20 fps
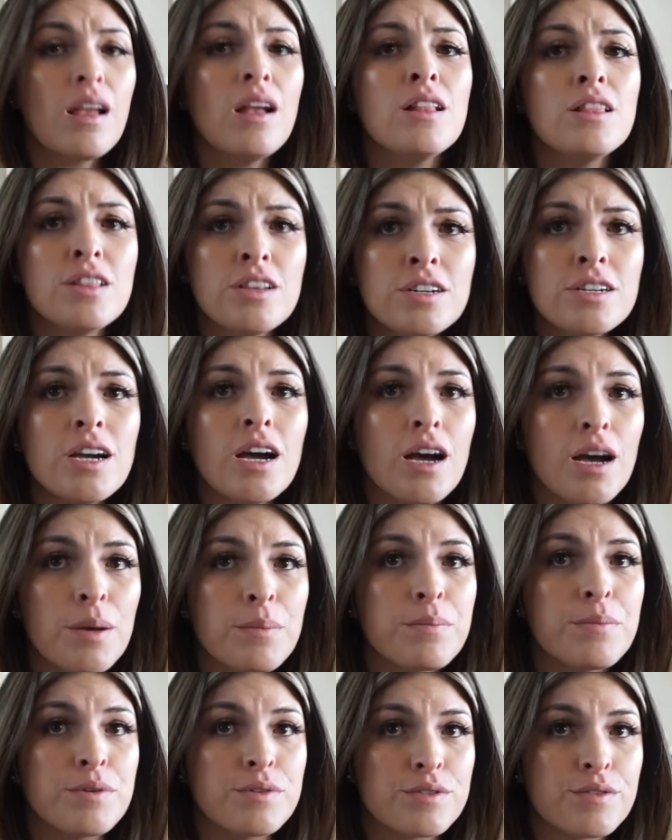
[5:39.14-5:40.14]
look up
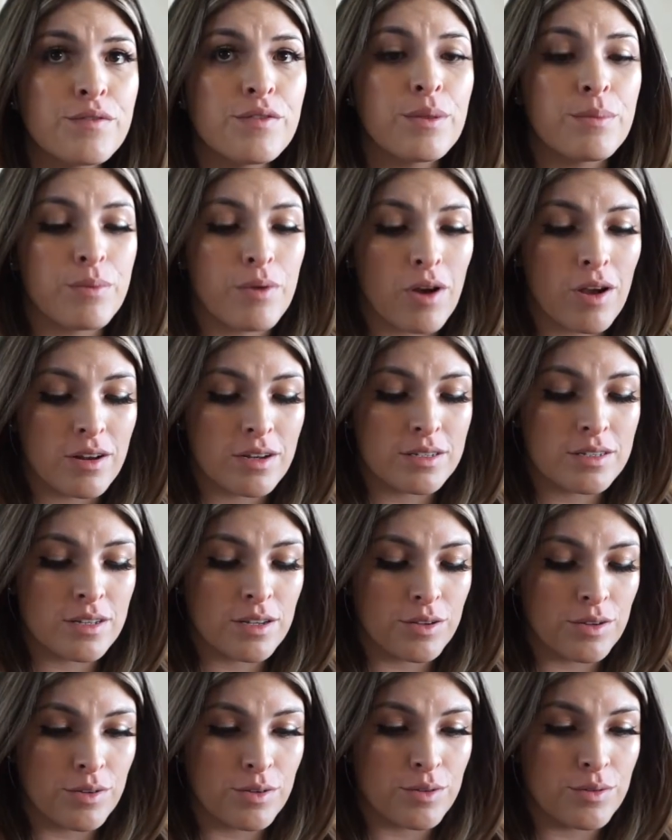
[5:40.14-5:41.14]
most of the products
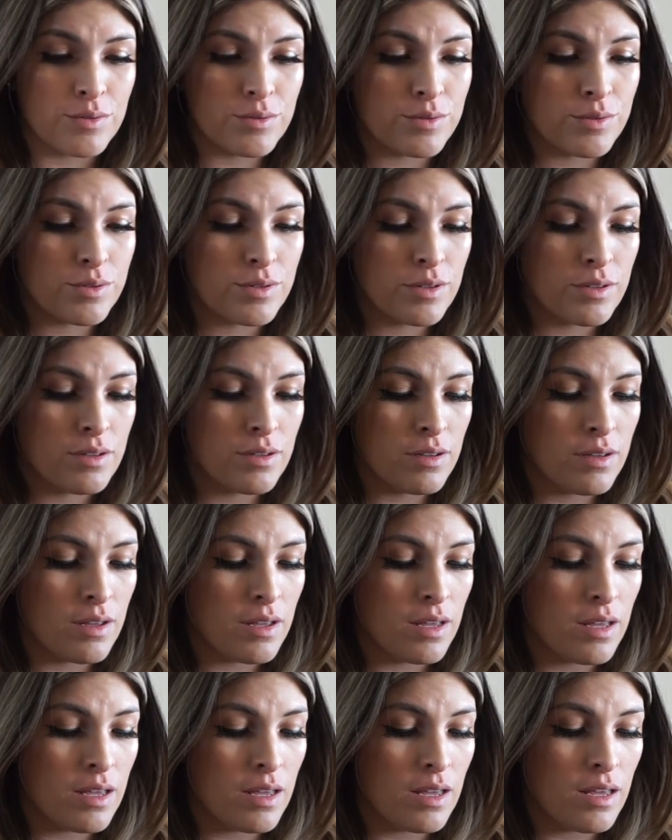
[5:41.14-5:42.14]
that you use.
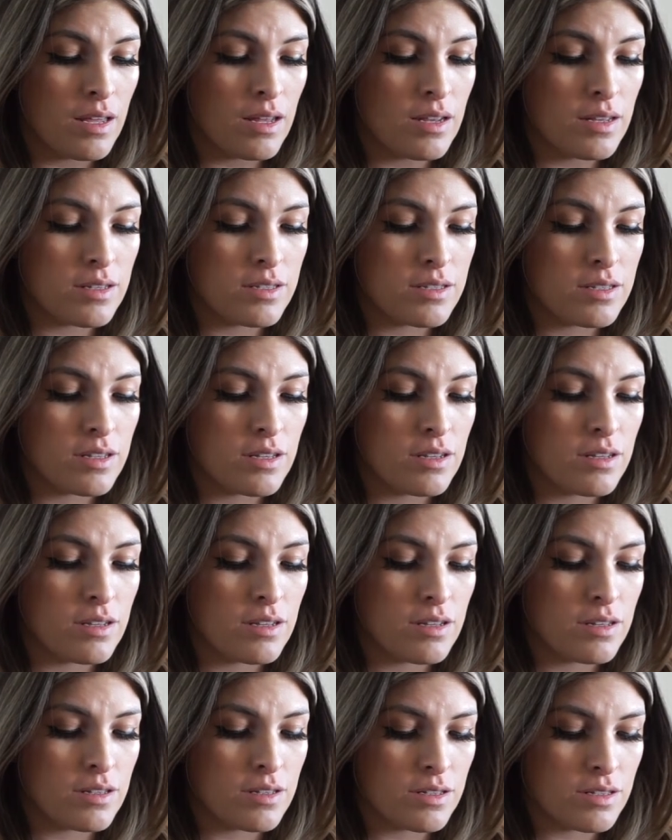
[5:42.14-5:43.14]
It is
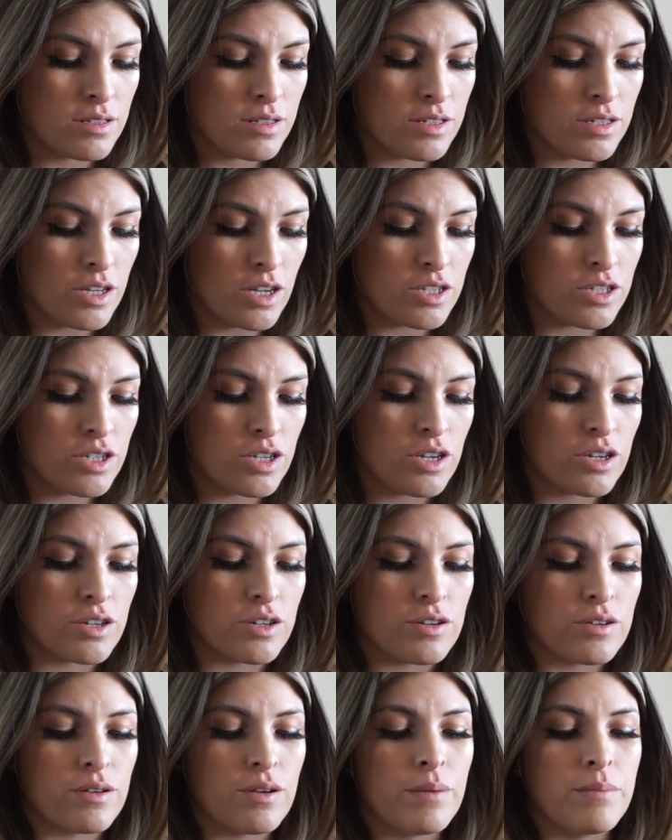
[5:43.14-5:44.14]
such
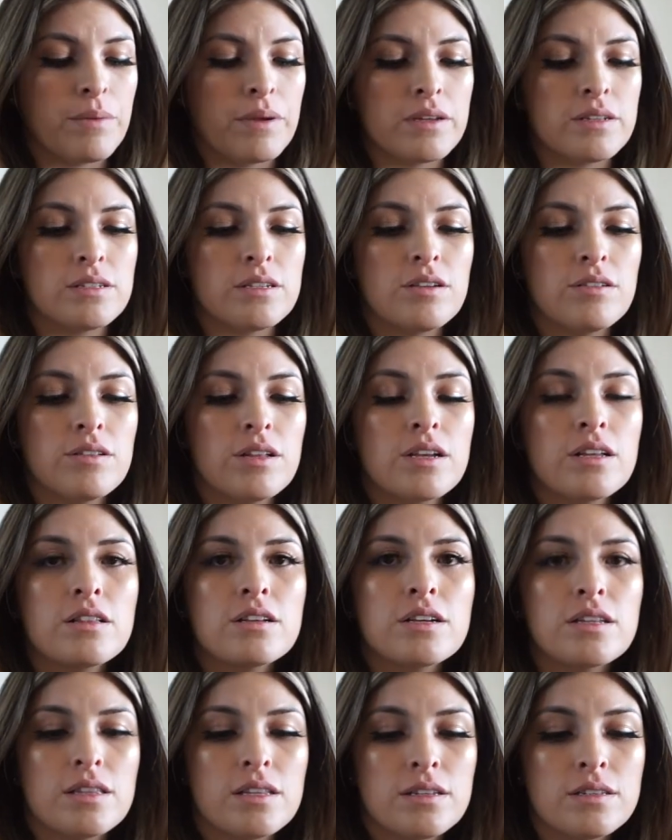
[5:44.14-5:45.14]
a big deal. Like,
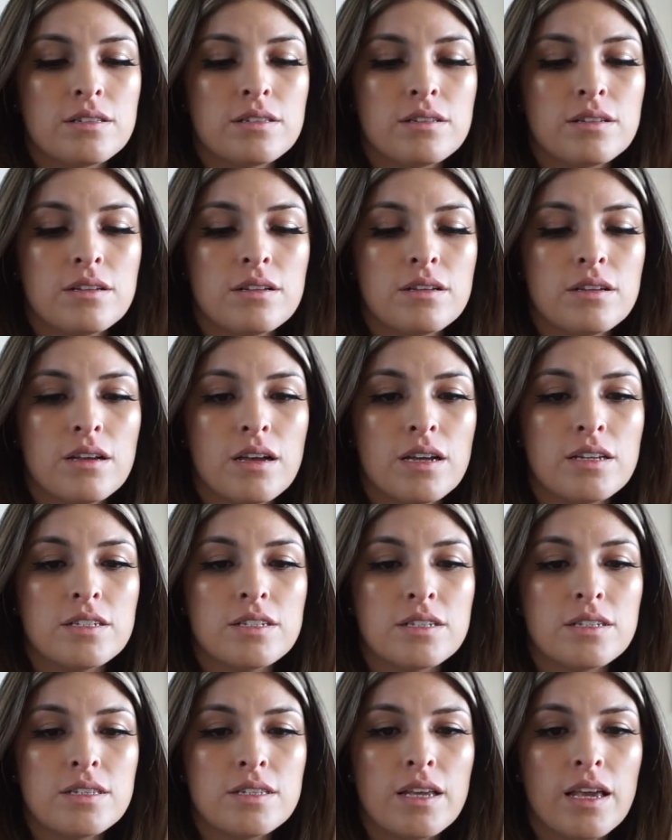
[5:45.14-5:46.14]
look at this. I
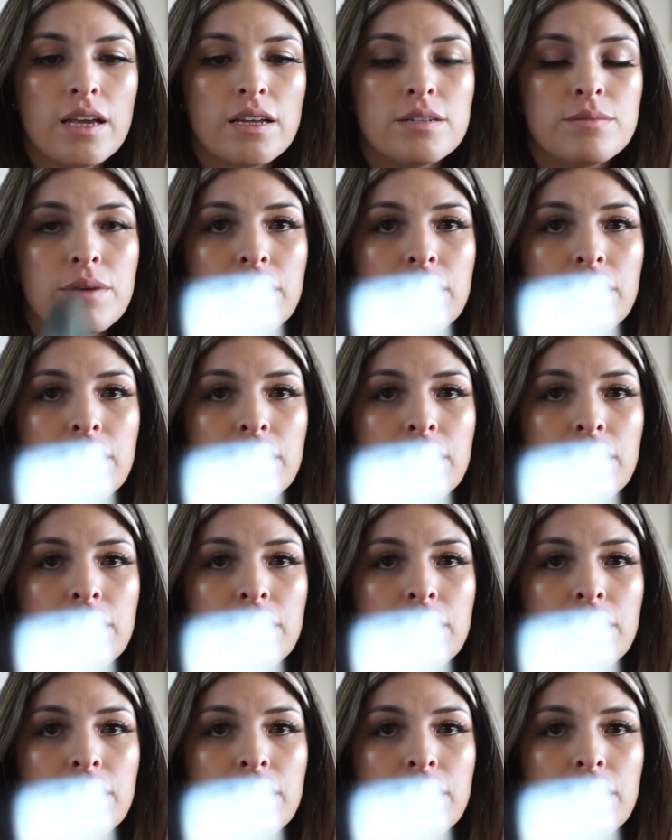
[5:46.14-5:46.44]
just scanned